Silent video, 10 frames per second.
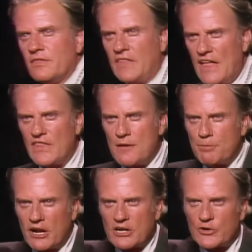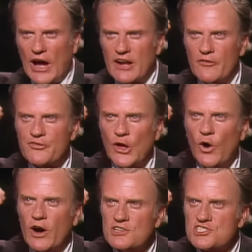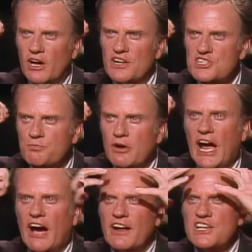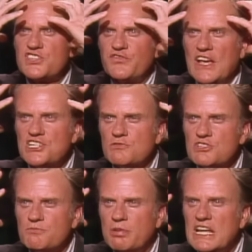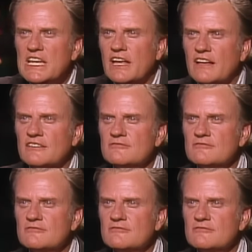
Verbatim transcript: Then they put a crown of thorns on his brow and his face was bleeding.